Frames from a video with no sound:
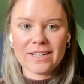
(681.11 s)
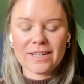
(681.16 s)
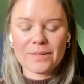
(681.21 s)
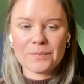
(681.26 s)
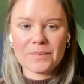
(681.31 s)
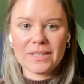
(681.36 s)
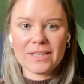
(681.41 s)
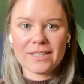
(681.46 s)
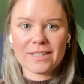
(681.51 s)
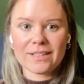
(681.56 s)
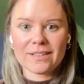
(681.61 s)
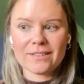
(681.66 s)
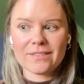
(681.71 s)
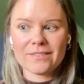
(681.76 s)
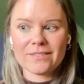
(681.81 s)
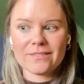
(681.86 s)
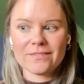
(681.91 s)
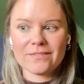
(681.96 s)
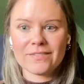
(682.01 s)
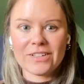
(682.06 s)
And I'm like
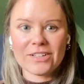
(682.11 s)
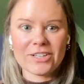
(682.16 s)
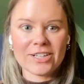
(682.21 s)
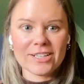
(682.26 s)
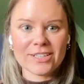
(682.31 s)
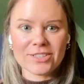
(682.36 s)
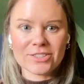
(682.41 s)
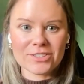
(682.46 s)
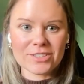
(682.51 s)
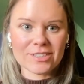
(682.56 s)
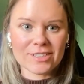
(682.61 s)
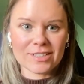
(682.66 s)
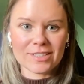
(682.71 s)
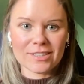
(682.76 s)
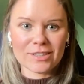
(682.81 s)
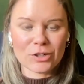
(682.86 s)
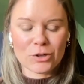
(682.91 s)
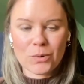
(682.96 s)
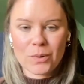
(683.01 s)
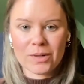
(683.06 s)
very
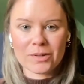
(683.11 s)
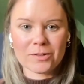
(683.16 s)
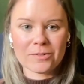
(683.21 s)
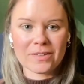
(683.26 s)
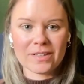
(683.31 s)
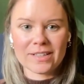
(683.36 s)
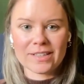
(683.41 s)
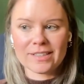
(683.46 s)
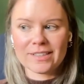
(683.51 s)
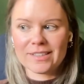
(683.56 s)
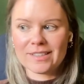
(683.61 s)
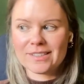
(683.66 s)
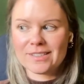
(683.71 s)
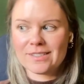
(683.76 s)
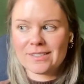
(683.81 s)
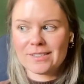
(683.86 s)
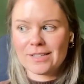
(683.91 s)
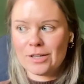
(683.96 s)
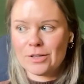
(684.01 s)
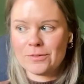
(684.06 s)
interested in the quantified
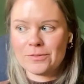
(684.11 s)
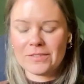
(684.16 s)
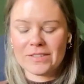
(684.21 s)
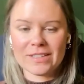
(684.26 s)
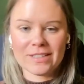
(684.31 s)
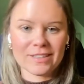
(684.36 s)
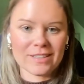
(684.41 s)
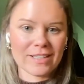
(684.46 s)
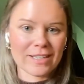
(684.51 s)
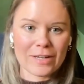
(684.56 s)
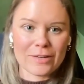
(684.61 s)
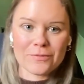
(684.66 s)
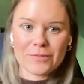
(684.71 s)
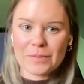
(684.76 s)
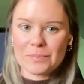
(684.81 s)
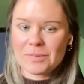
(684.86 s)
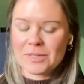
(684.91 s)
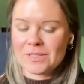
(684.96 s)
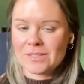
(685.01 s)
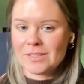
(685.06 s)
self thing. I've had
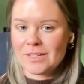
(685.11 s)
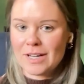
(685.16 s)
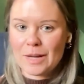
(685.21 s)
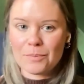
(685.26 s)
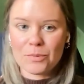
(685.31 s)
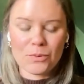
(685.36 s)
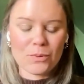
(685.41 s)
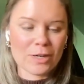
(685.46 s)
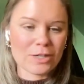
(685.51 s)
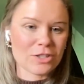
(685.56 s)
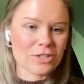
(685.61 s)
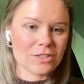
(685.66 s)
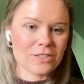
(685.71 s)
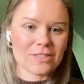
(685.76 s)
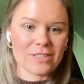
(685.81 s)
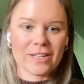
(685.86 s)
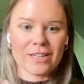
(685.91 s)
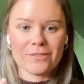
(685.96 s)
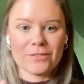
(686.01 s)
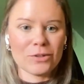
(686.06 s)
Fitbits and Apple
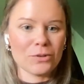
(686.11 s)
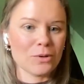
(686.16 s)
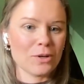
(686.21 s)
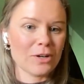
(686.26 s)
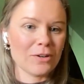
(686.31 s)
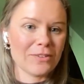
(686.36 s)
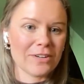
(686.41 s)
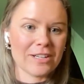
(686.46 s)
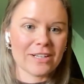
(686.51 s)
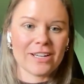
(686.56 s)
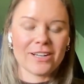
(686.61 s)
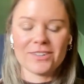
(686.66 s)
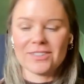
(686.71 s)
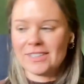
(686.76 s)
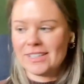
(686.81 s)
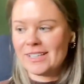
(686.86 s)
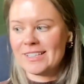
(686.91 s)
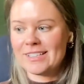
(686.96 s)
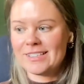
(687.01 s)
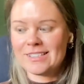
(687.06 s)
Watches. I have an Aura Ring
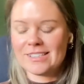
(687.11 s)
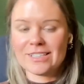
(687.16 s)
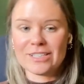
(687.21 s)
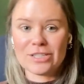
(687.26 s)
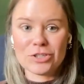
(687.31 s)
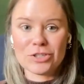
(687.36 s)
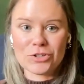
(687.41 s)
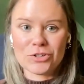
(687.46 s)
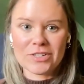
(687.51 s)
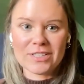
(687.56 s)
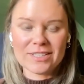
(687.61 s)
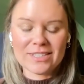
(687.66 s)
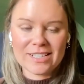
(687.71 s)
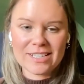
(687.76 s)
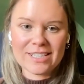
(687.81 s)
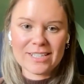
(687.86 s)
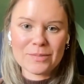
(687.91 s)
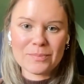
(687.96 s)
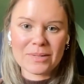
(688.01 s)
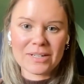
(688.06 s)
now. I think it's
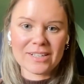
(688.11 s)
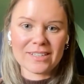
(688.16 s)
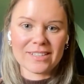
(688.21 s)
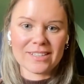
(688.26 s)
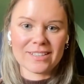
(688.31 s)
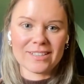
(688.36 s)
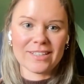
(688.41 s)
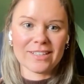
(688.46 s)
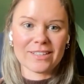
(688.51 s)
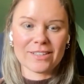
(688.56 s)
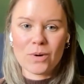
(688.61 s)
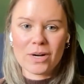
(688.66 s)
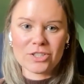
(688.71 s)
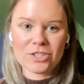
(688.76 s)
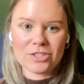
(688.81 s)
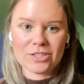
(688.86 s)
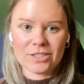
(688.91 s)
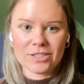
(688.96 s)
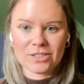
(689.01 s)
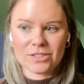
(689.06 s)
interesting, but I think the
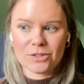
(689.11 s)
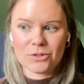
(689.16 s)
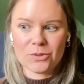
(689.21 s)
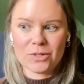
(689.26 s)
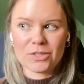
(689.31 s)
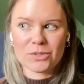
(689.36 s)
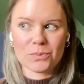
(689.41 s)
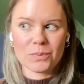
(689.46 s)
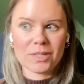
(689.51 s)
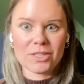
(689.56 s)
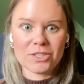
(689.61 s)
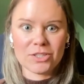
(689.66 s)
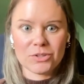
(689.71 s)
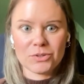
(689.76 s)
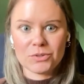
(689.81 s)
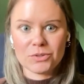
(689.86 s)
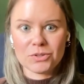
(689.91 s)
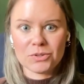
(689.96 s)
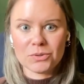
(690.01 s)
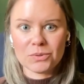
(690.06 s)
question is always, what do
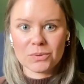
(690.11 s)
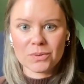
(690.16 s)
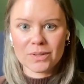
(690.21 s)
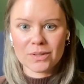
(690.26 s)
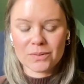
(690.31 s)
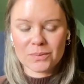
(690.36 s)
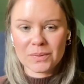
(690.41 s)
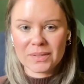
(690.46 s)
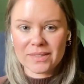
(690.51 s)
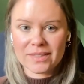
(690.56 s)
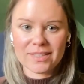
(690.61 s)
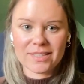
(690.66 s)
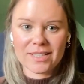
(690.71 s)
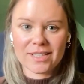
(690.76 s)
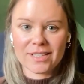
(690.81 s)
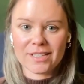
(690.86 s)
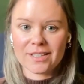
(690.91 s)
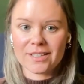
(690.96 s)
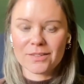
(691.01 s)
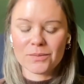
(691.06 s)
you do with the
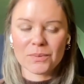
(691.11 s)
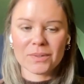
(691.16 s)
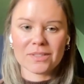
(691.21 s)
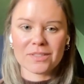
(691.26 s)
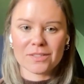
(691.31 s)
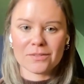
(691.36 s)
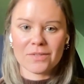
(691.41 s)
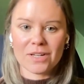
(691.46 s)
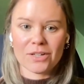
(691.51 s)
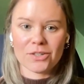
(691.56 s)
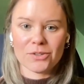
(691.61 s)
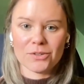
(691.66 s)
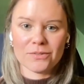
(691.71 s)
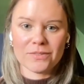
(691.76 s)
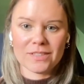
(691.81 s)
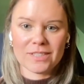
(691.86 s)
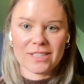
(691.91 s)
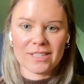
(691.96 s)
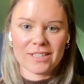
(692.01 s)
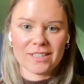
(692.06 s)
data and what is the value
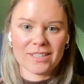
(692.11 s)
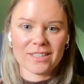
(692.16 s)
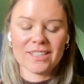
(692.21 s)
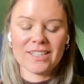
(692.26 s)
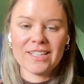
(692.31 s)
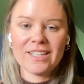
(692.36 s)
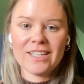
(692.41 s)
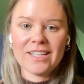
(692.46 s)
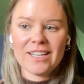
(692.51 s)
of the data?